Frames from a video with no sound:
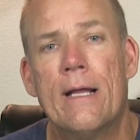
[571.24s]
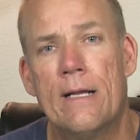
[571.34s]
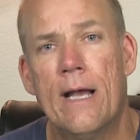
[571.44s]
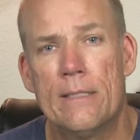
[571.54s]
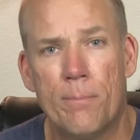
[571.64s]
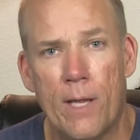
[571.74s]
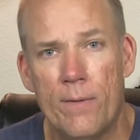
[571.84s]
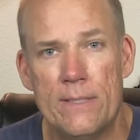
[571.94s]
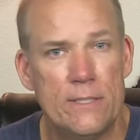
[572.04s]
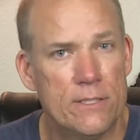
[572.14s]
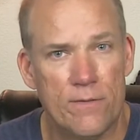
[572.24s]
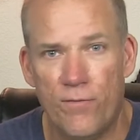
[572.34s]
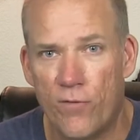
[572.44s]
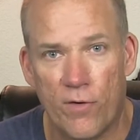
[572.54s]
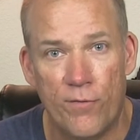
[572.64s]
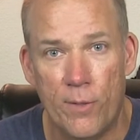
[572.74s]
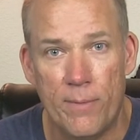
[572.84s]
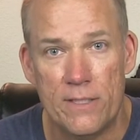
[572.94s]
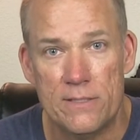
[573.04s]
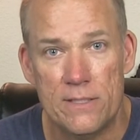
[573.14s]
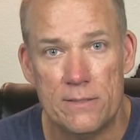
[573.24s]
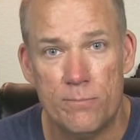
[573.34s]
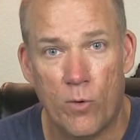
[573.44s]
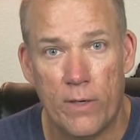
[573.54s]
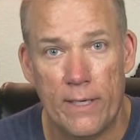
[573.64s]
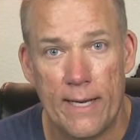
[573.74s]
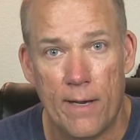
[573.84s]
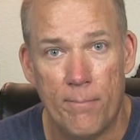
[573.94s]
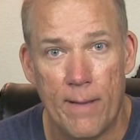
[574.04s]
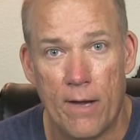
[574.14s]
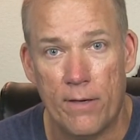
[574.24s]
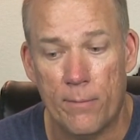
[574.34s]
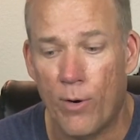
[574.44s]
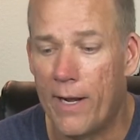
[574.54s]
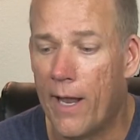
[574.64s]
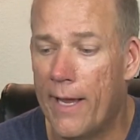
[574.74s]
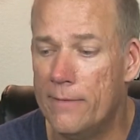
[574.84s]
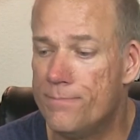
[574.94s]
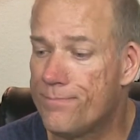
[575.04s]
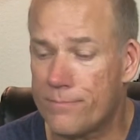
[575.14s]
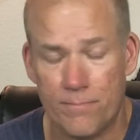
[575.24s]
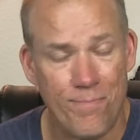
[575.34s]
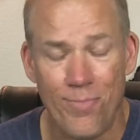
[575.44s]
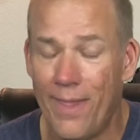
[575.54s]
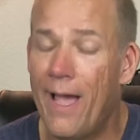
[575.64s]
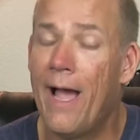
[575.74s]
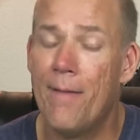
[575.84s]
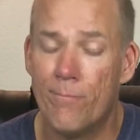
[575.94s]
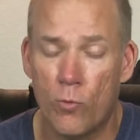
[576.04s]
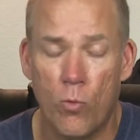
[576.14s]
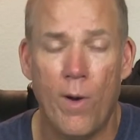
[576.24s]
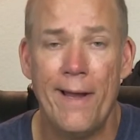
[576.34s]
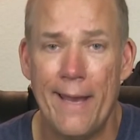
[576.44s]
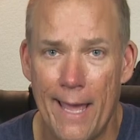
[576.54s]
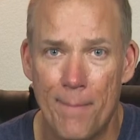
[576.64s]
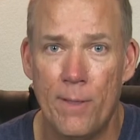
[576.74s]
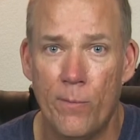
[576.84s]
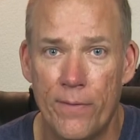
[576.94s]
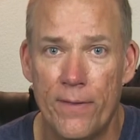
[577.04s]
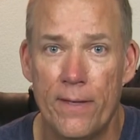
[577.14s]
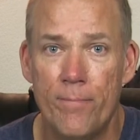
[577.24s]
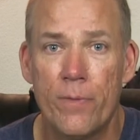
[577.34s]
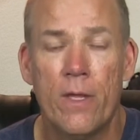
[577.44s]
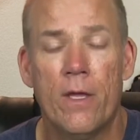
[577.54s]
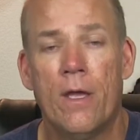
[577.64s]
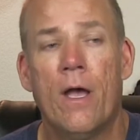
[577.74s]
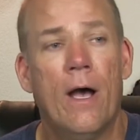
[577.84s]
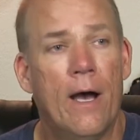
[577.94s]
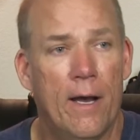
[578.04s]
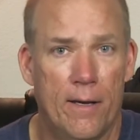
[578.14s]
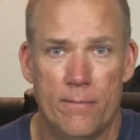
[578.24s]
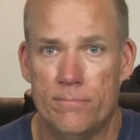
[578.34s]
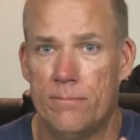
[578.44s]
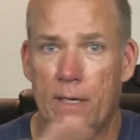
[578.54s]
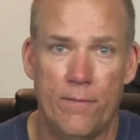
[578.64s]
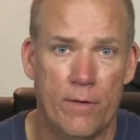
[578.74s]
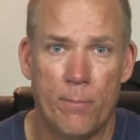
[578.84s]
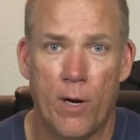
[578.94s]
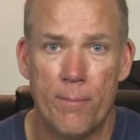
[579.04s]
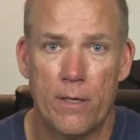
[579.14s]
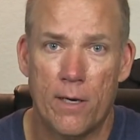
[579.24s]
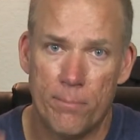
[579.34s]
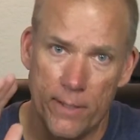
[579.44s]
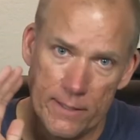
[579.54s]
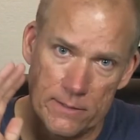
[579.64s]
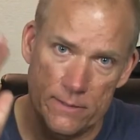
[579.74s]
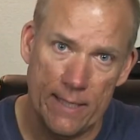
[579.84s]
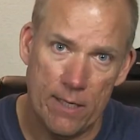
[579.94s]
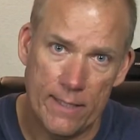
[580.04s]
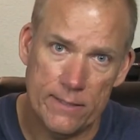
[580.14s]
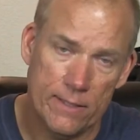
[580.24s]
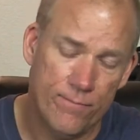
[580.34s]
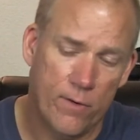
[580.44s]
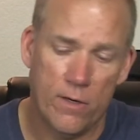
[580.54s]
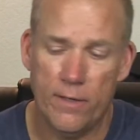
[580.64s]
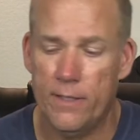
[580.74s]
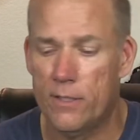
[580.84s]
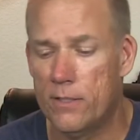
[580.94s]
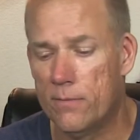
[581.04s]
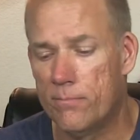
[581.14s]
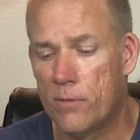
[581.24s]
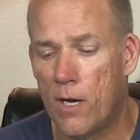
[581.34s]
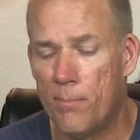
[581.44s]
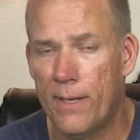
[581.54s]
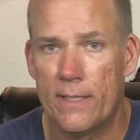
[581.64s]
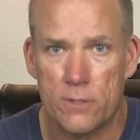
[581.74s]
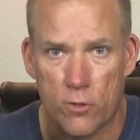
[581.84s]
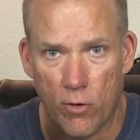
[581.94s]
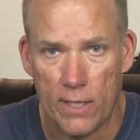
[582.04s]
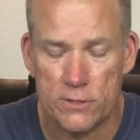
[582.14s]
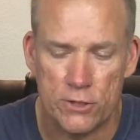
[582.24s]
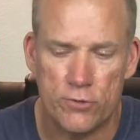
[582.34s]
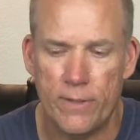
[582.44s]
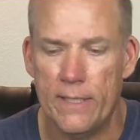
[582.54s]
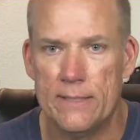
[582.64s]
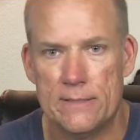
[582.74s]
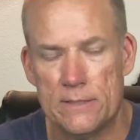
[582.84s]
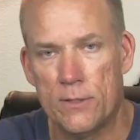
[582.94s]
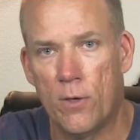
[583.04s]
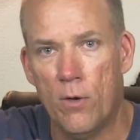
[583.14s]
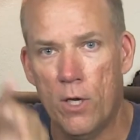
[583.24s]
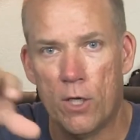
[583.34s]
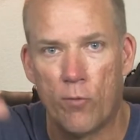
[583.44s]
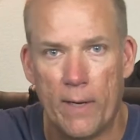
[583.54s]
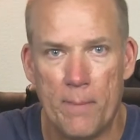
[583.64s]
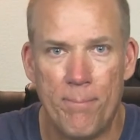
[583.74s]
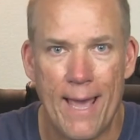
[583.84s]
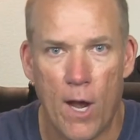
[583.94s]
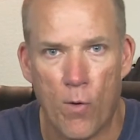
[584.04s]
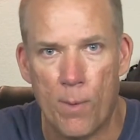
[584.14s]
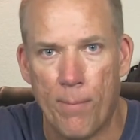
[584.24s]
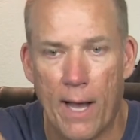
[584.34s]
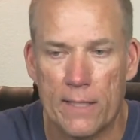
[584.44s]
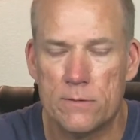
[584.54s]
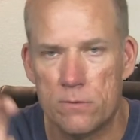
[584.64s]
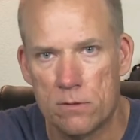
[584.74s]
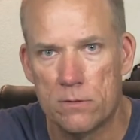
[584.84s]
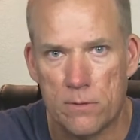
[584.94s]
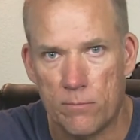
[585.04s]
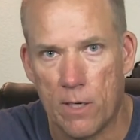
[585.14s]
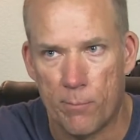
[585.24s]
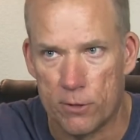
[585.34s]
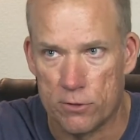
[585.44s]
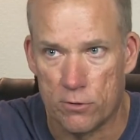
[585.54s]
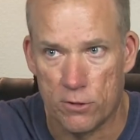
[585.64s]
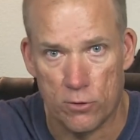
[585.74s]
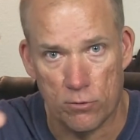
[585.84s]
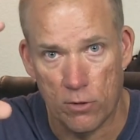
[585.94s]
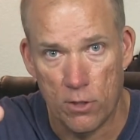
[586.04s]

Got to play with it just for a few minutes this morning. Now I'm out in the bright light. I'm quite happy with it. I live in an apartment complex. Down at the far end of the complex, across the street, is this little green power box. Some numbers, little